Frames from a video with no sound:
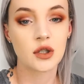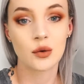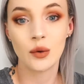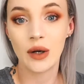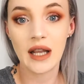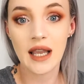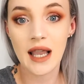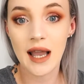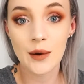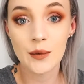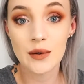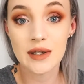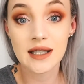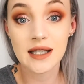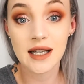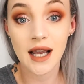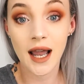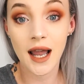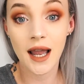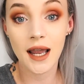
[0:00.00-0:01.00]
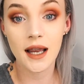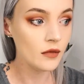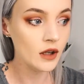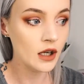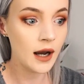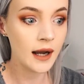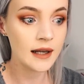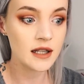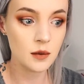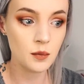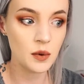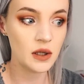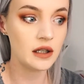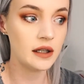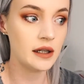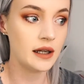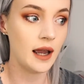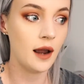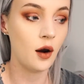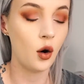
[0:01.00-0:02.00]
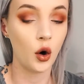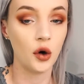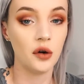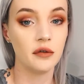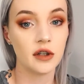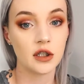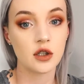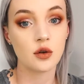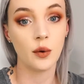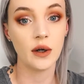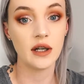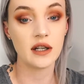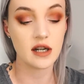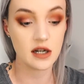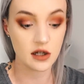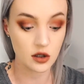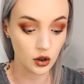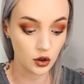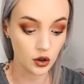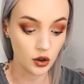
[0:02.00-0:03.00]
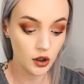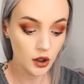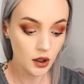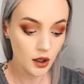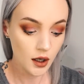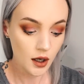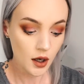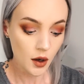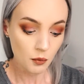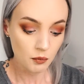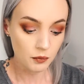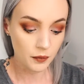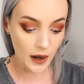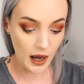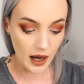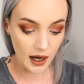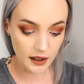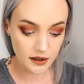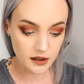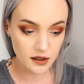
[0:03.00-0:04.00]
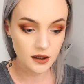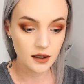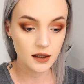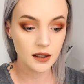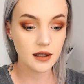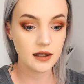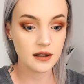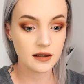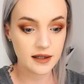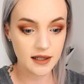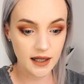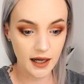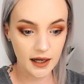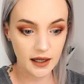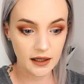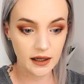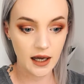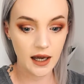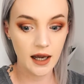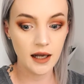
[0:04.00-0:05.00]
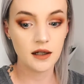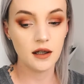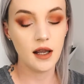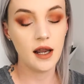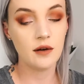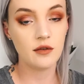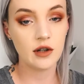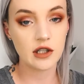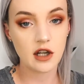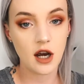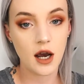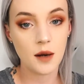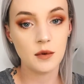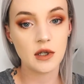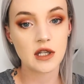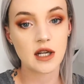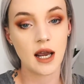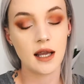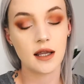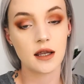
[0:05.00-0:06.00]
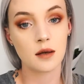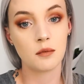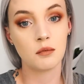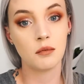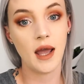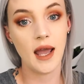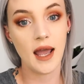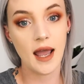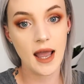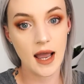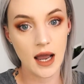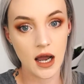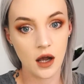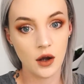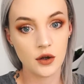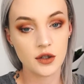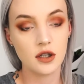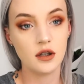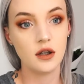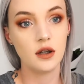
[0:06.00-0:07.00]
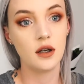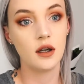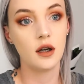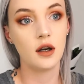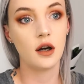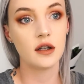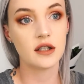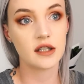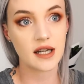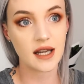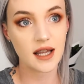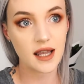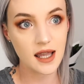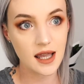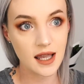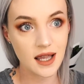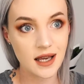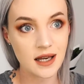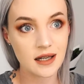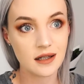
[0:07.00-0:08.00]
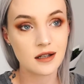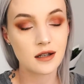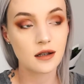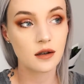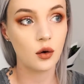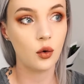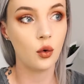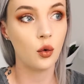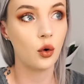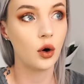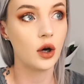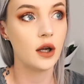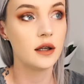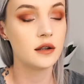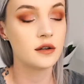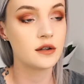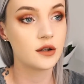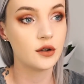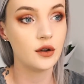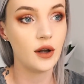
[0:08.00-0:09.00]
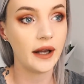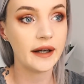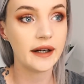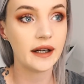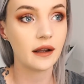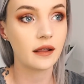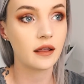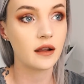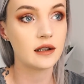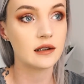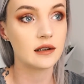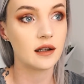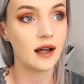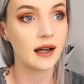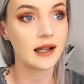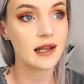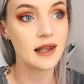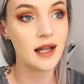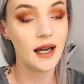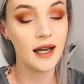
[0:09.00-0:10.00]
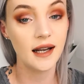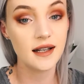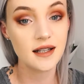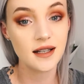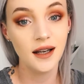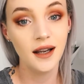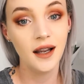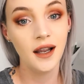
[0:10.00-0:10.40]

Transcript: 20 hours a day. I typically get over 22. But in saying that, every time you take them out to eat or do anything like that,